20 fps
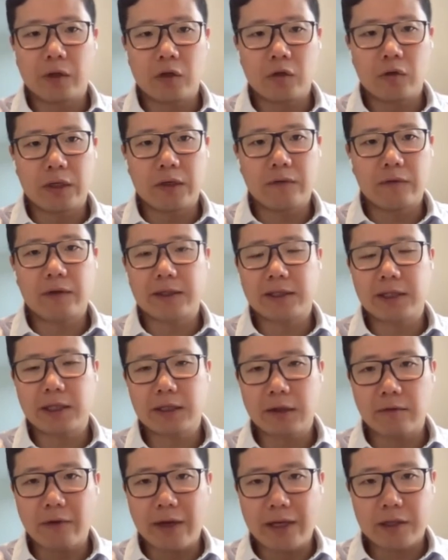You give the
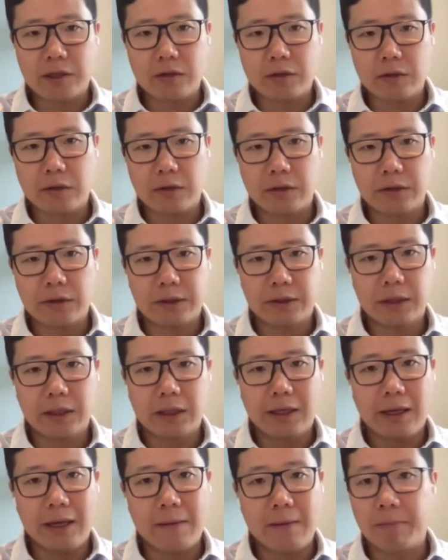existing investors
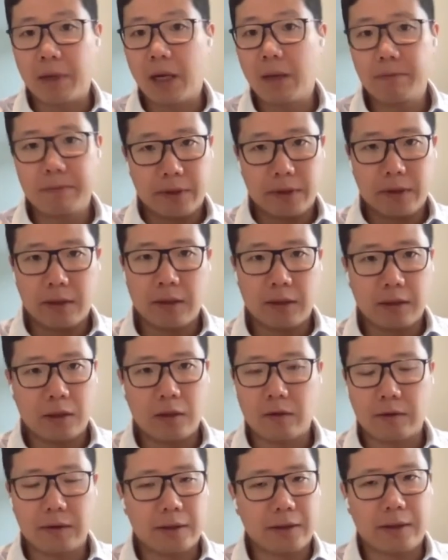a bump in,
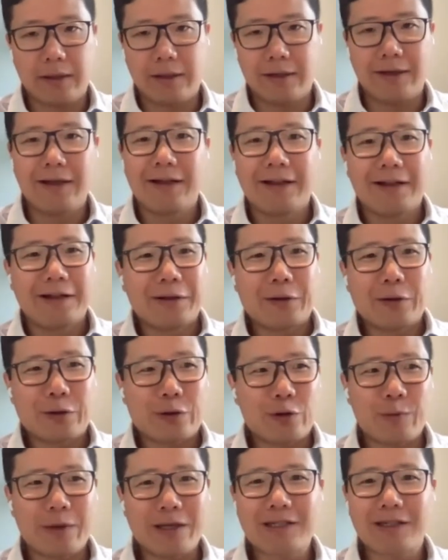
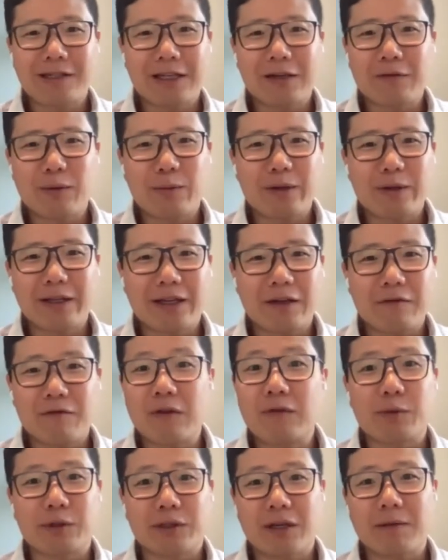you basically give them like a
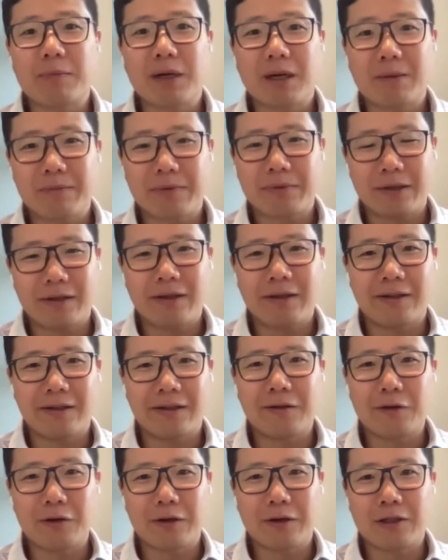50% bump
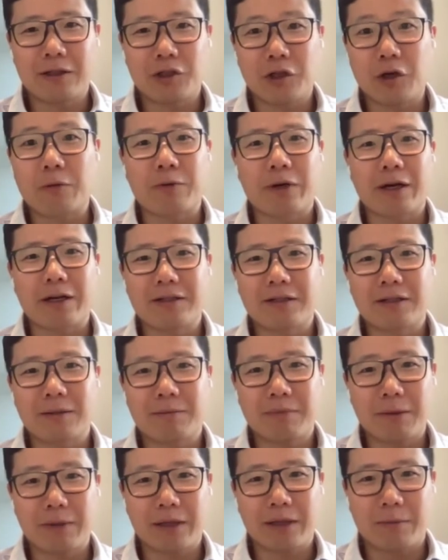in their share price in the
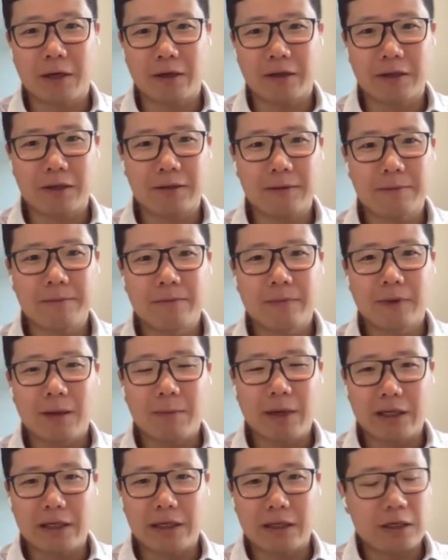public market
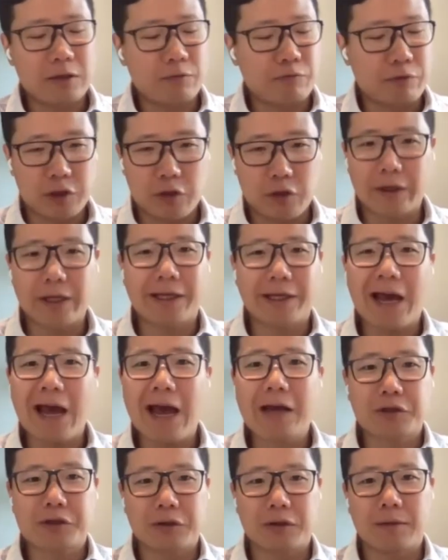by returning
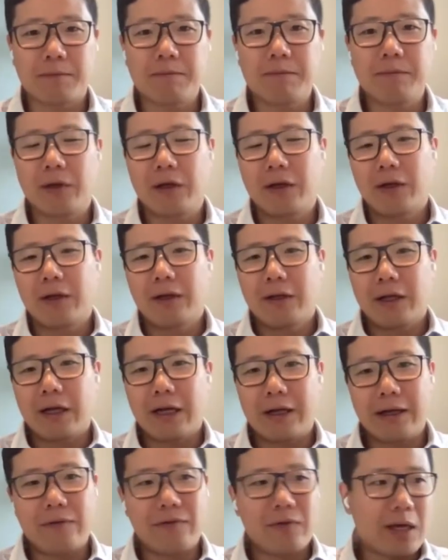cash to them.
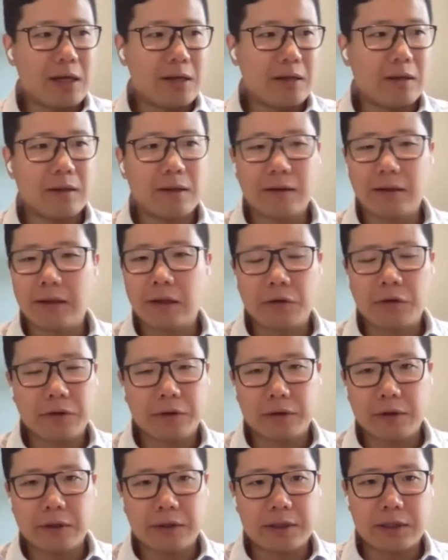And then
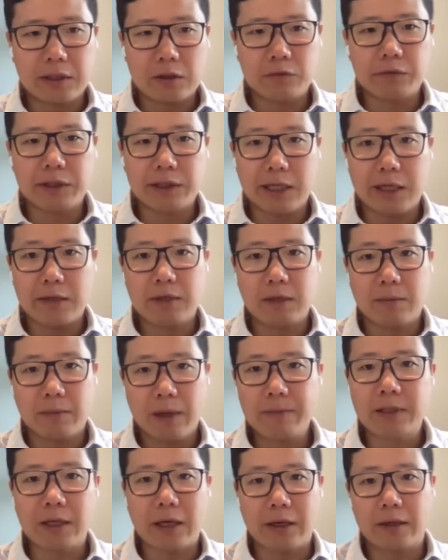they still retain some
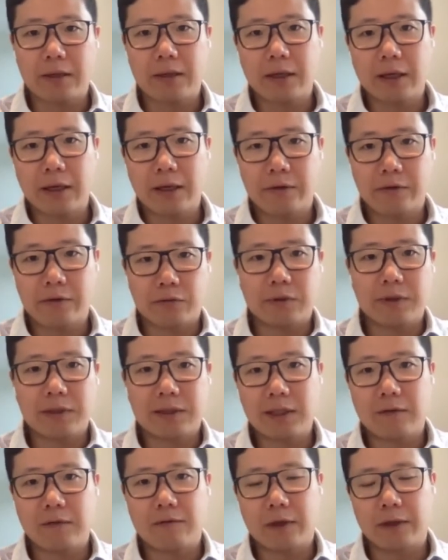upside through the
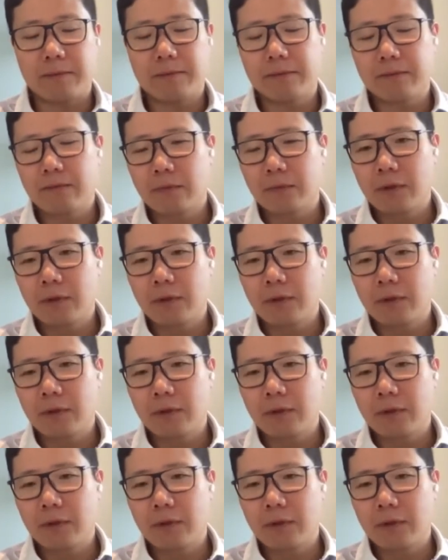seed fund.